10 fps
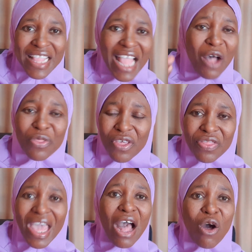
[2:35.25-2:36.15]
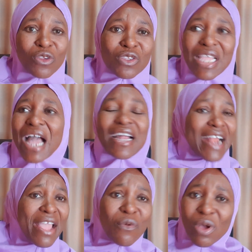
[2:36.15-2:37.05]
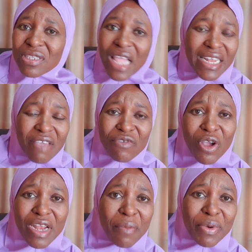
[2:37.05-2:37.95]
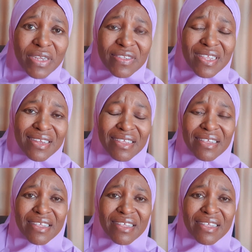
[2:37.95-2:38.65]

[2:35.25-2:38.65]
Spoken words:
now they are crying worse than every other person.